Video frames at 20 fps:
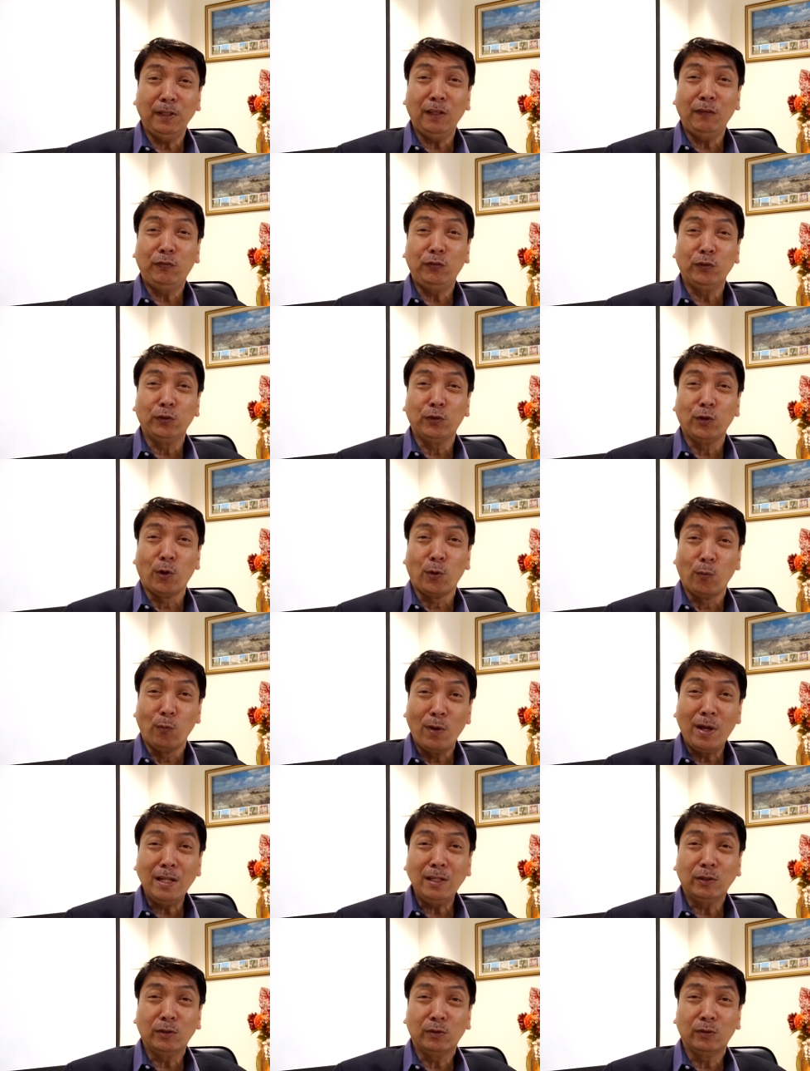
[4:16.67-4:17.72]
if you don't
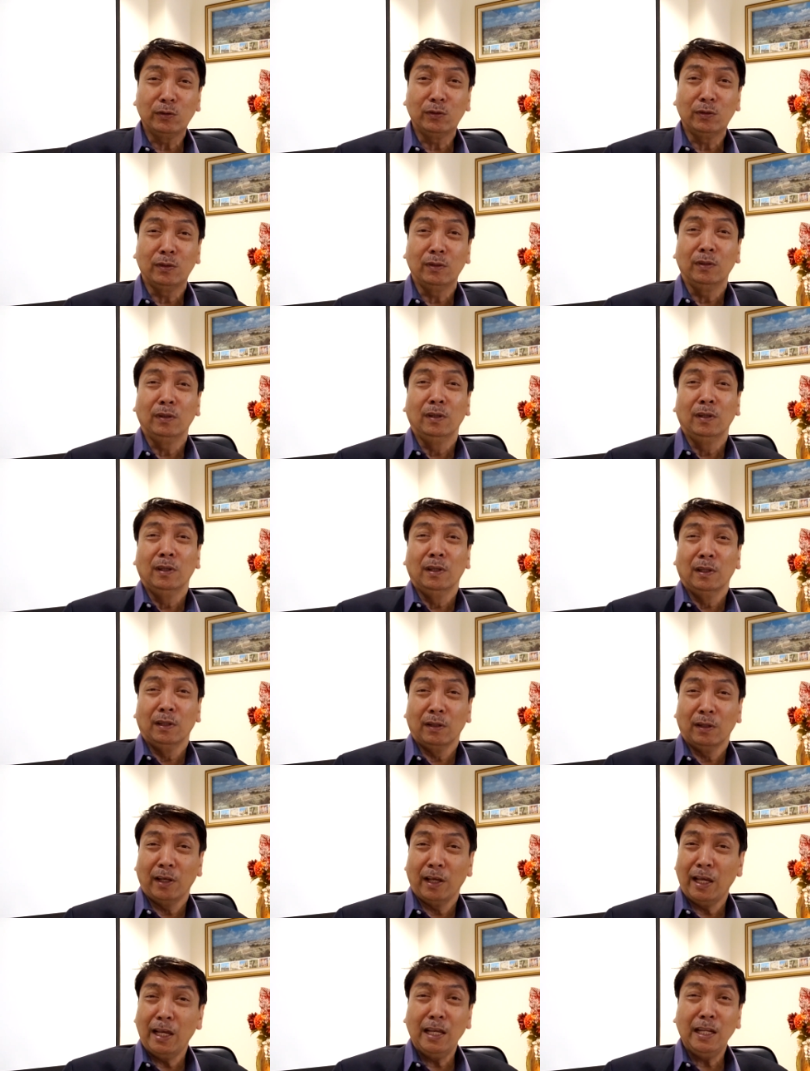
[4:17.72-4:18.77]
want
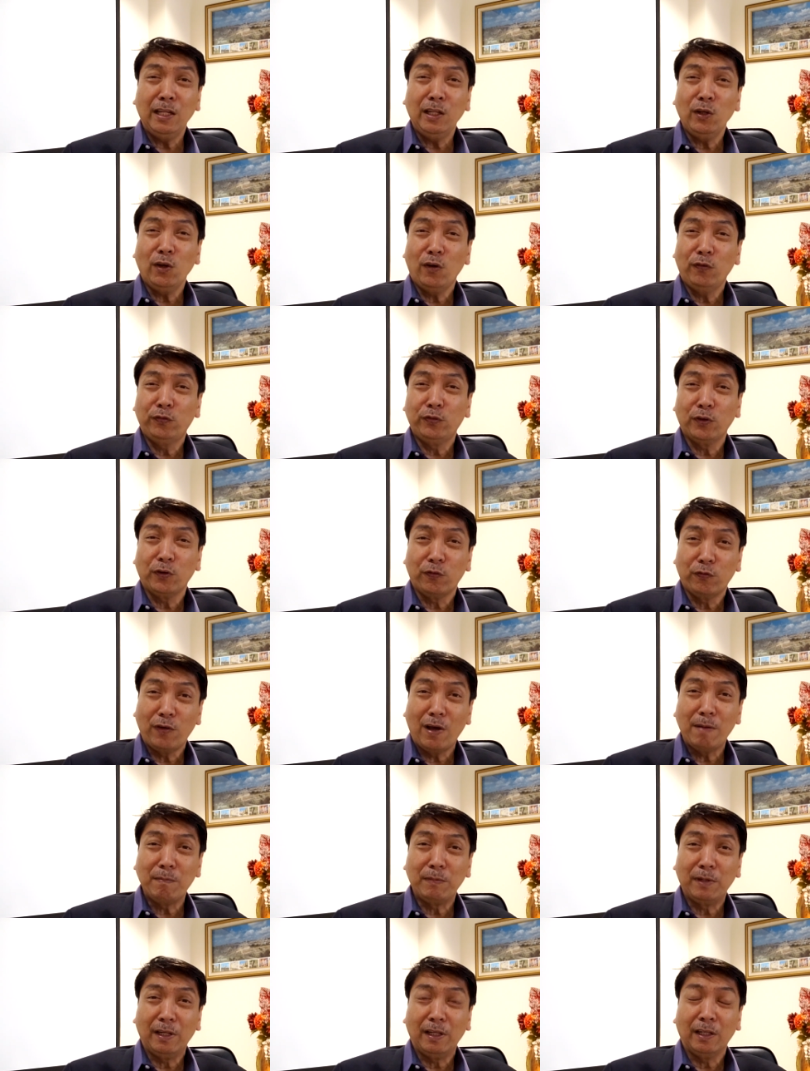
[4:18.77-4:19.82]
any of your
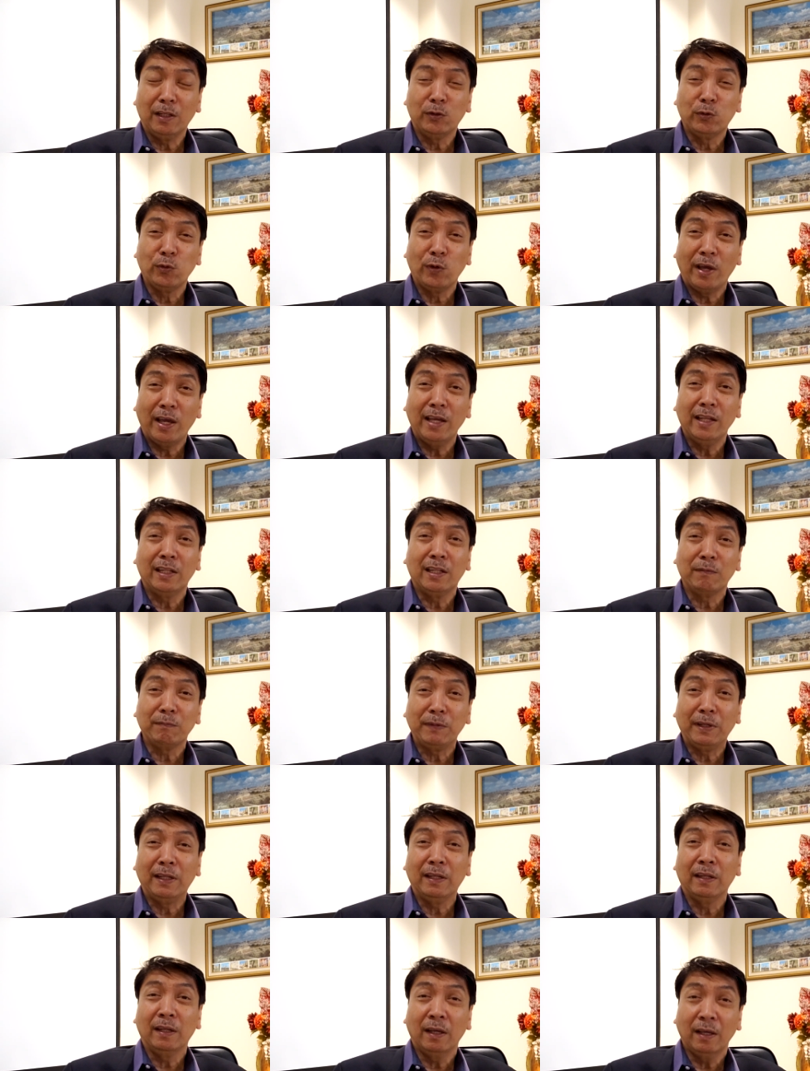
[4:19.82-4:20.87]
family to end up
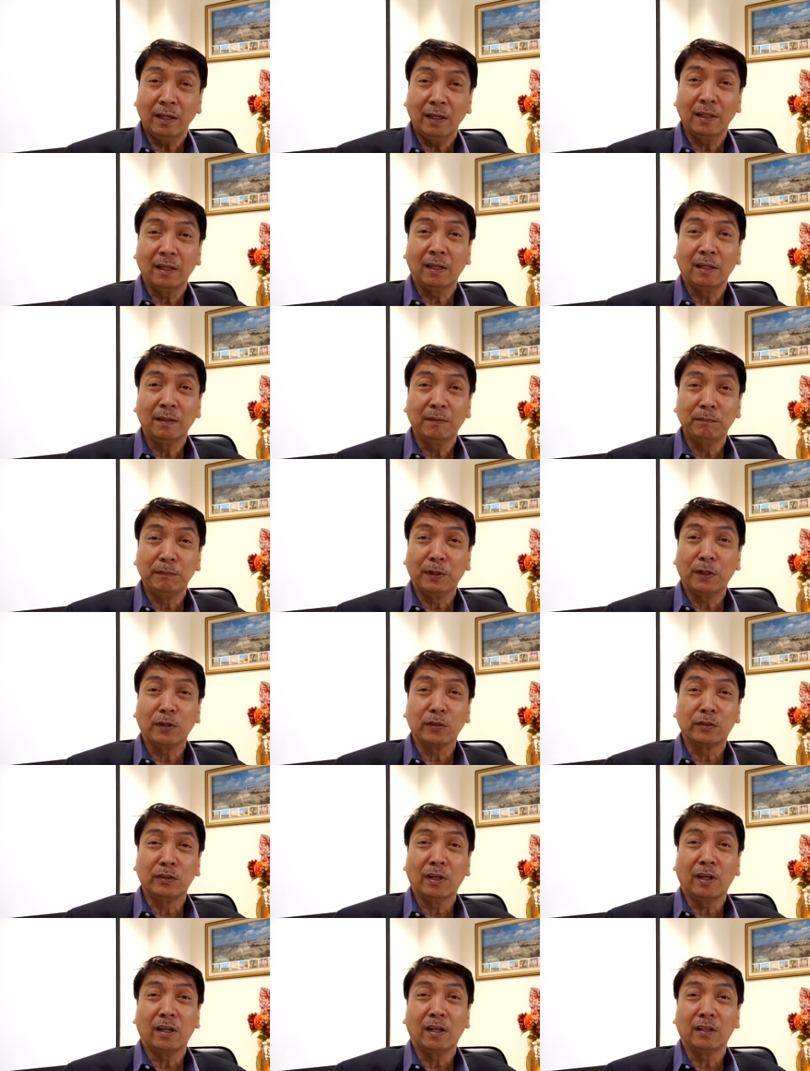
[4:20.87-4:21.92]
in hell
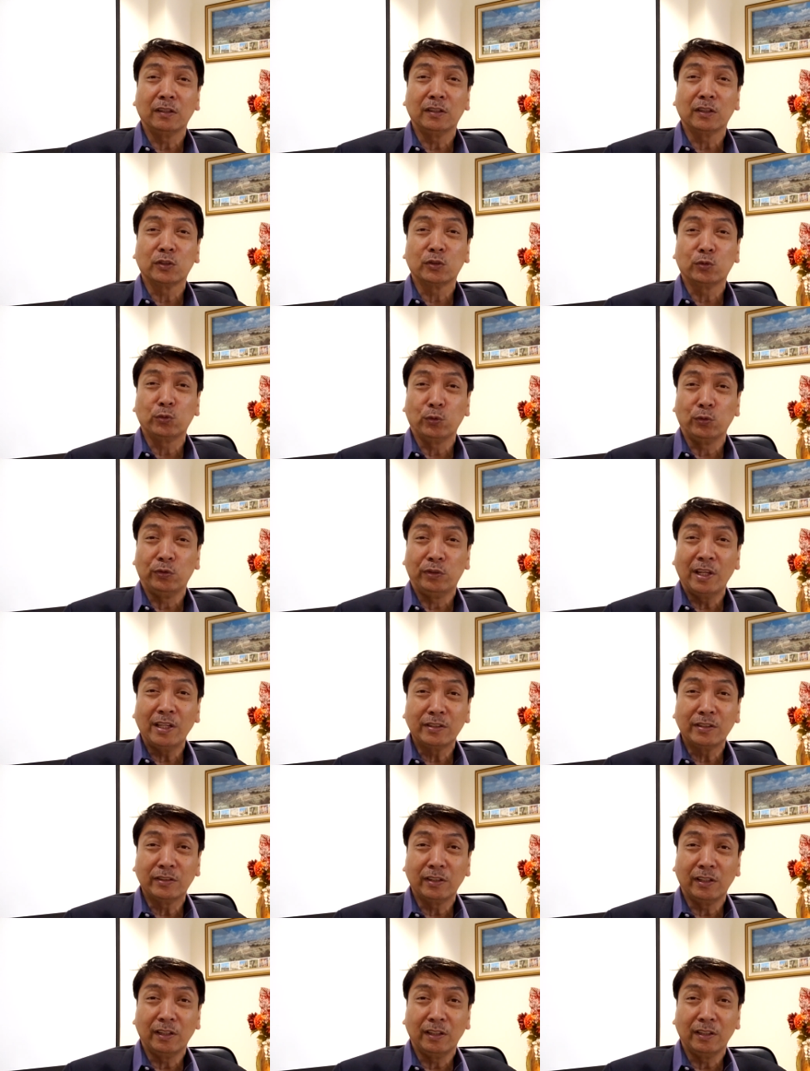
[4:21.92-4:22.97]
because there are just two
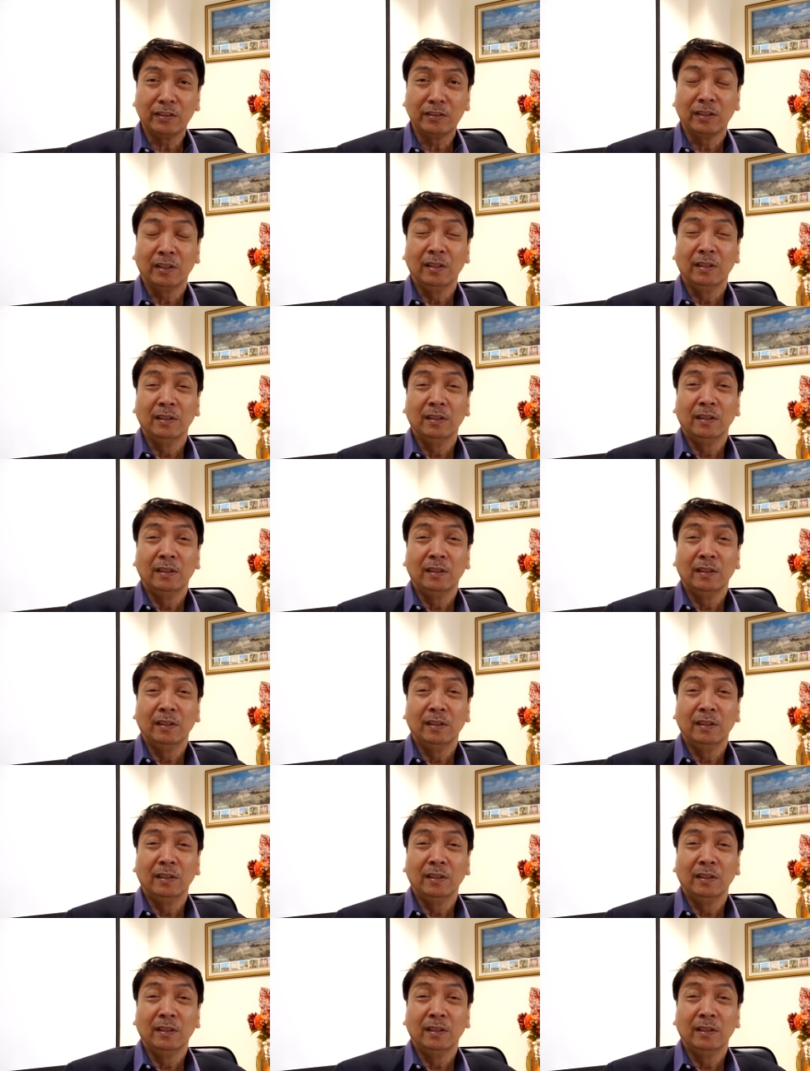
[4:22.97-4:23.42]
destinies